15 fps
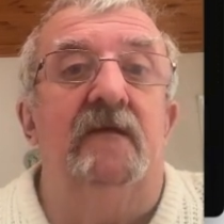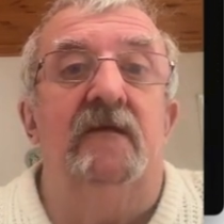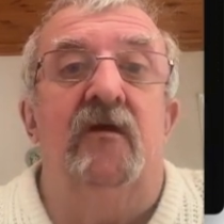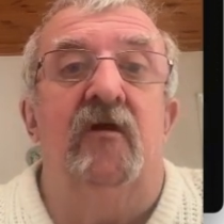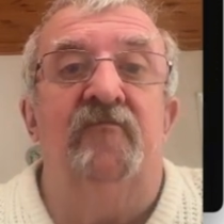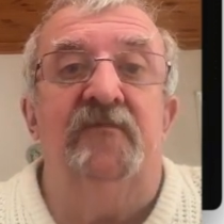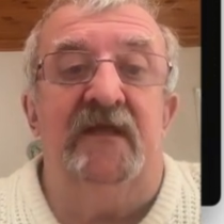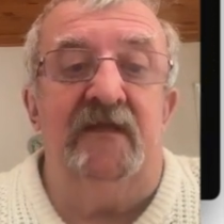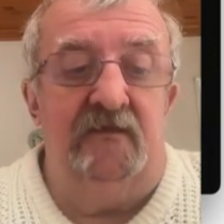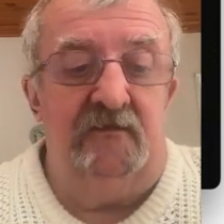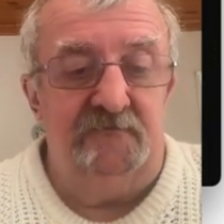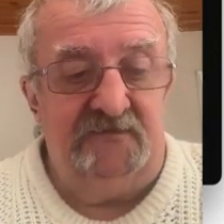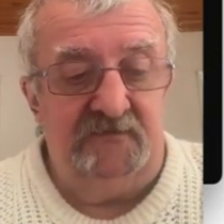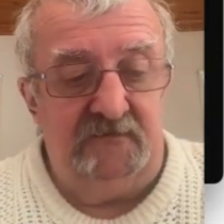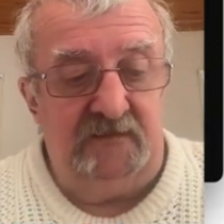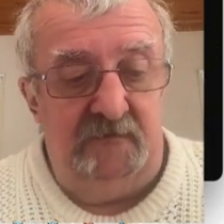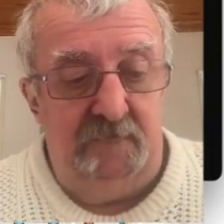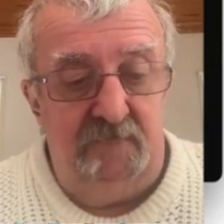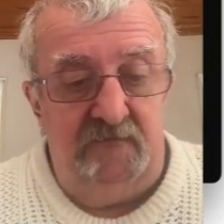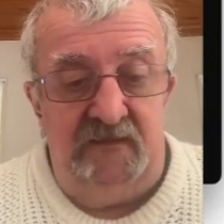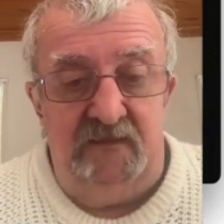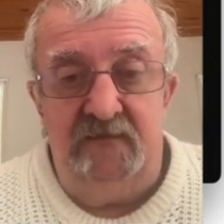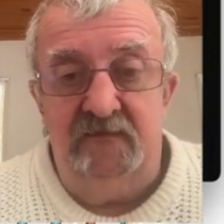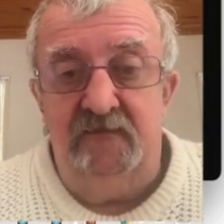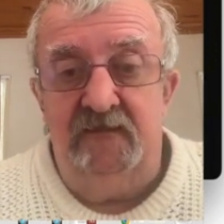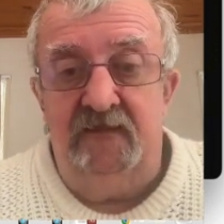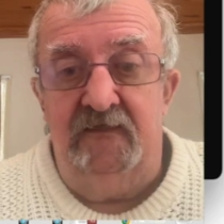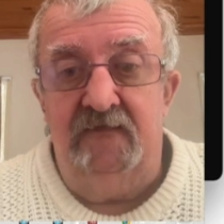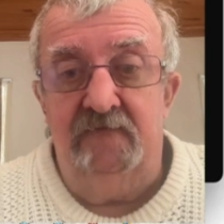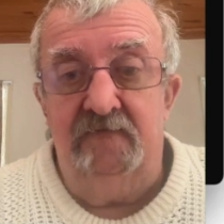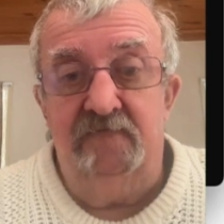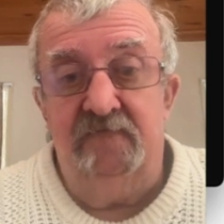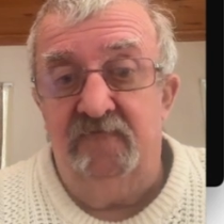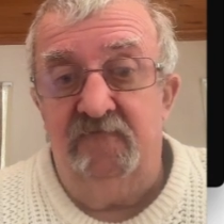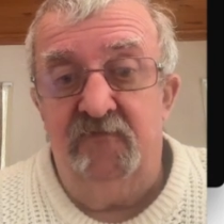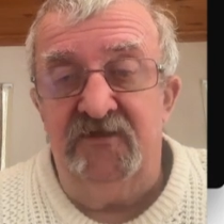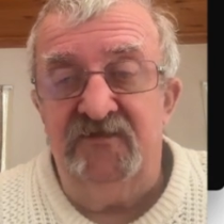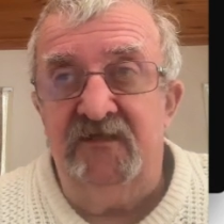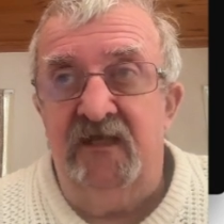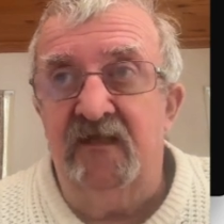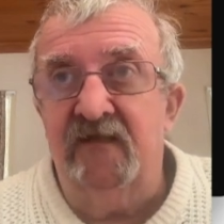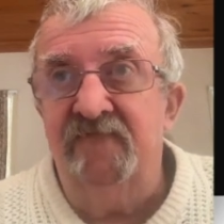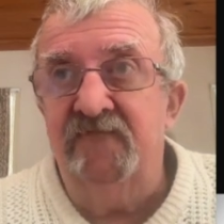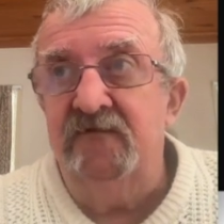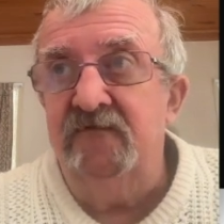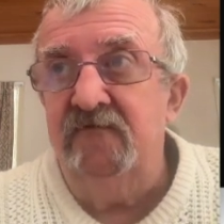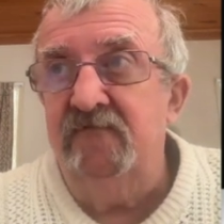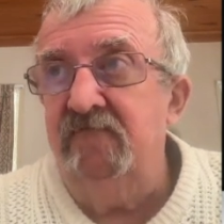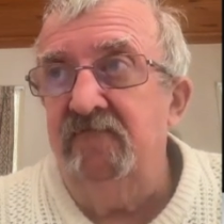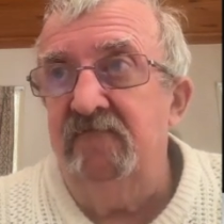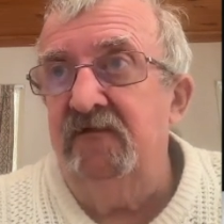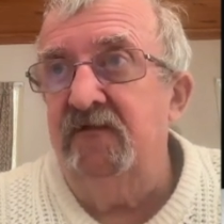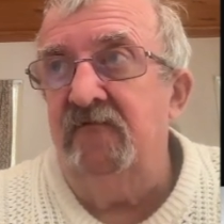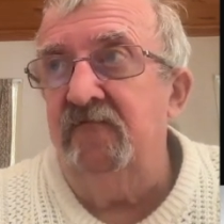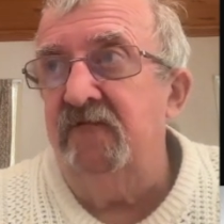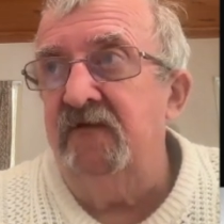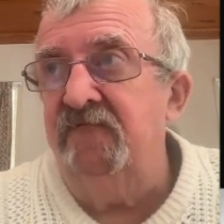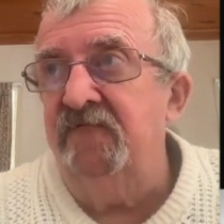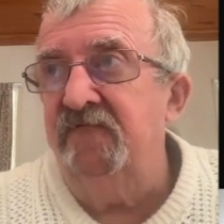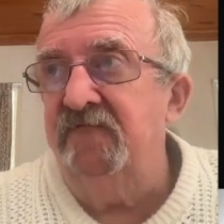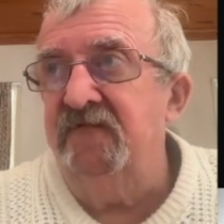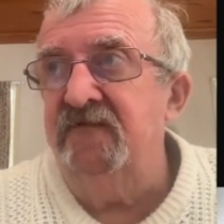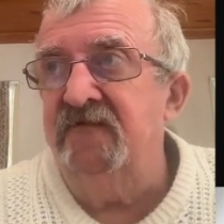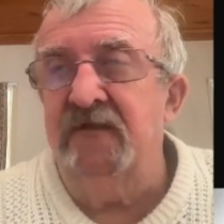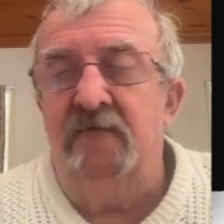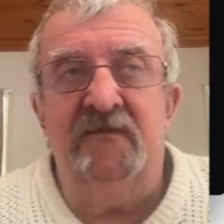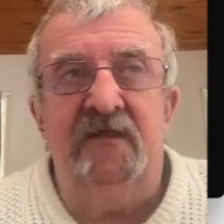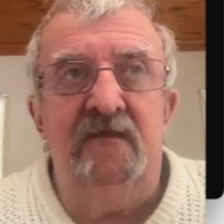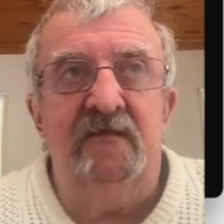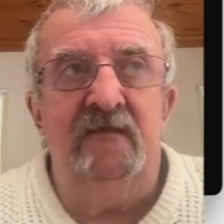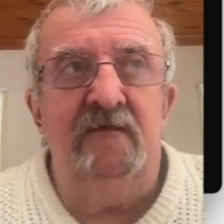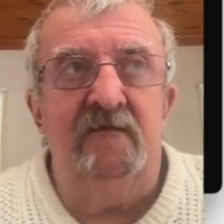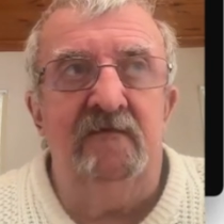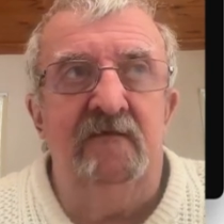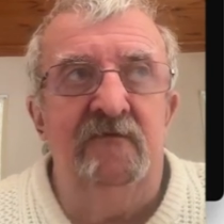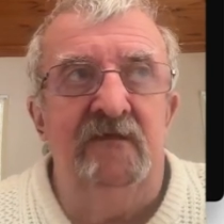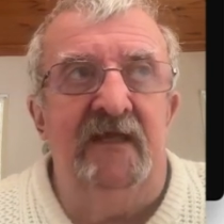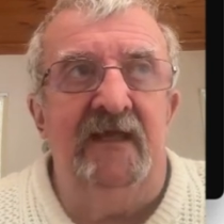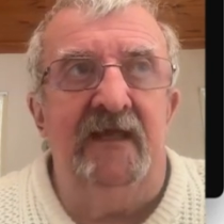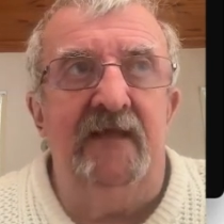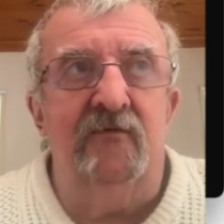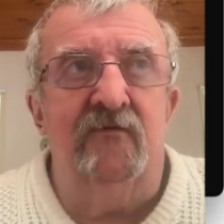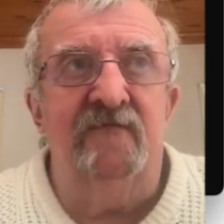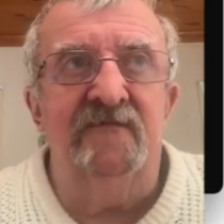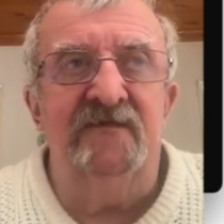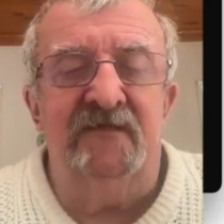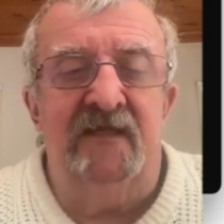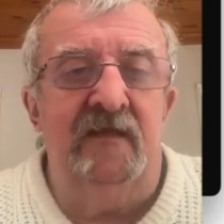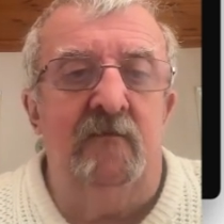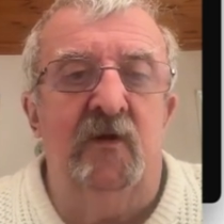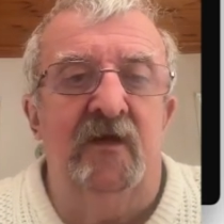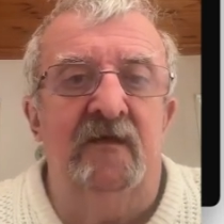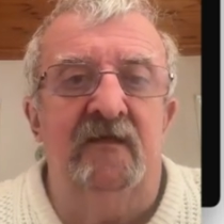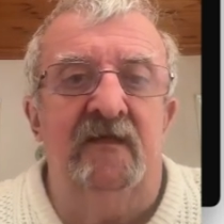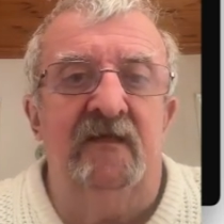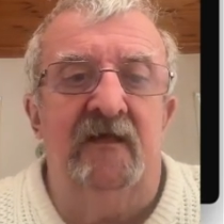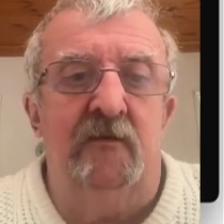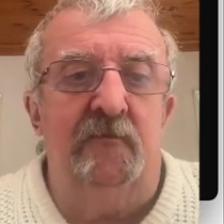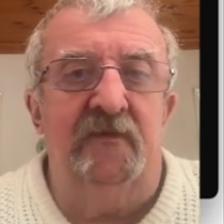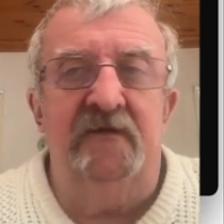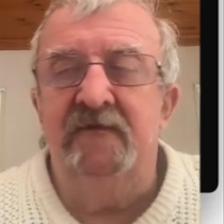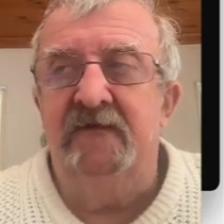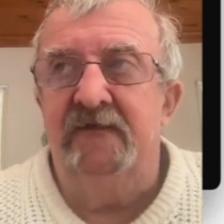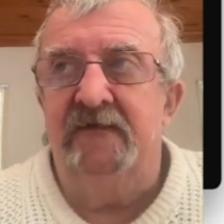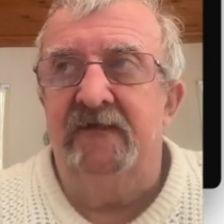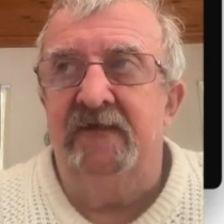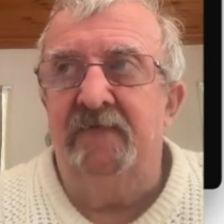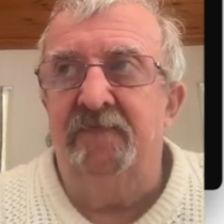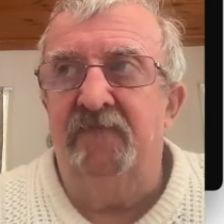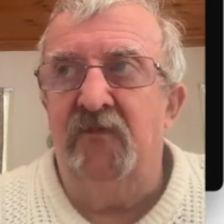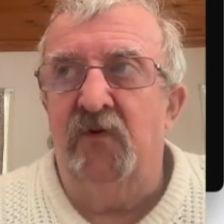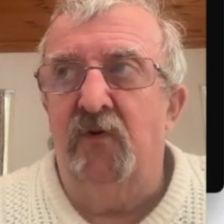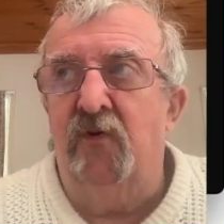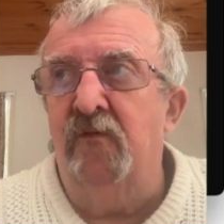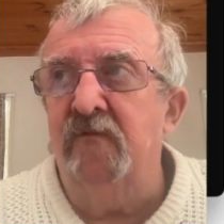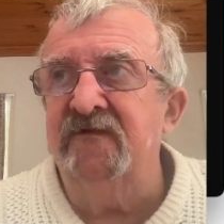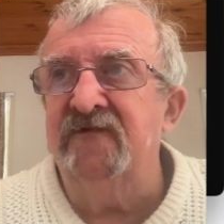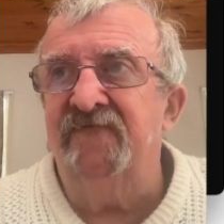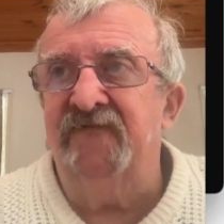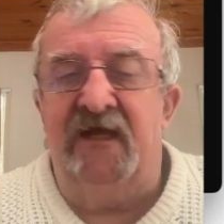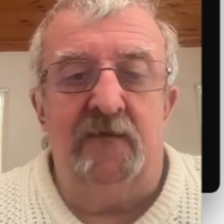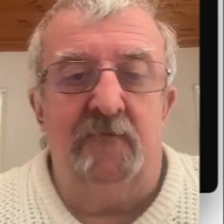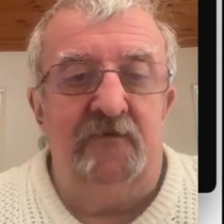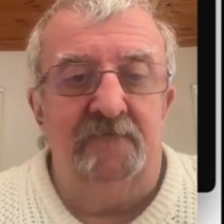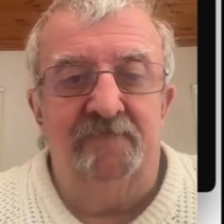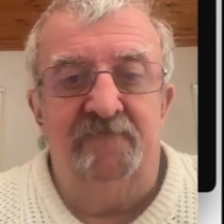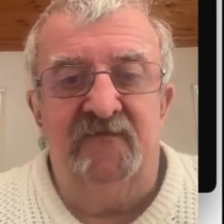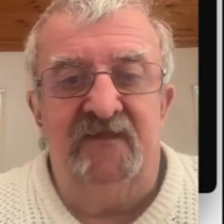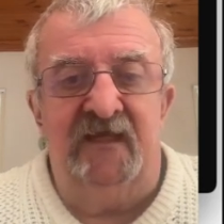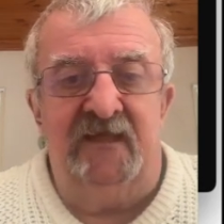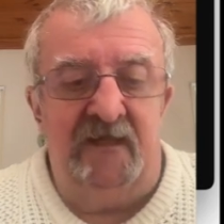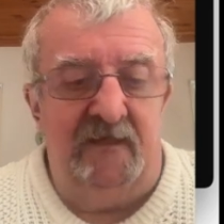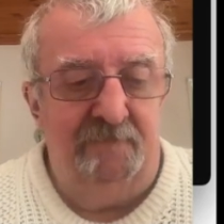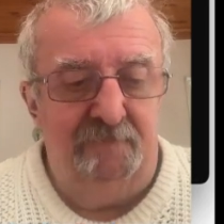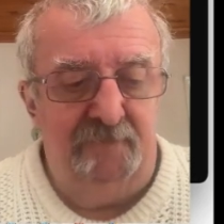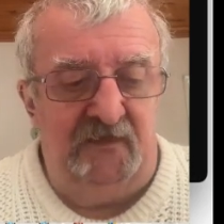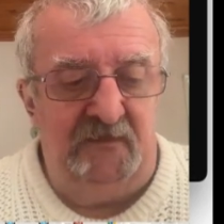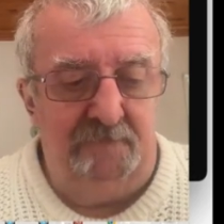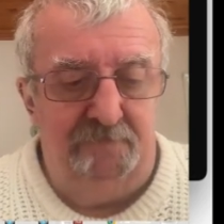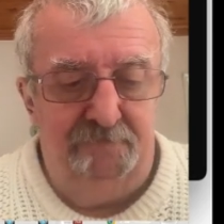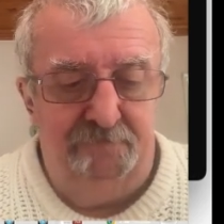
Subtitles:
hope that helps, and reach out if if there's something that you need, or if there's any way I can help. I'm always available. Take care. Bye.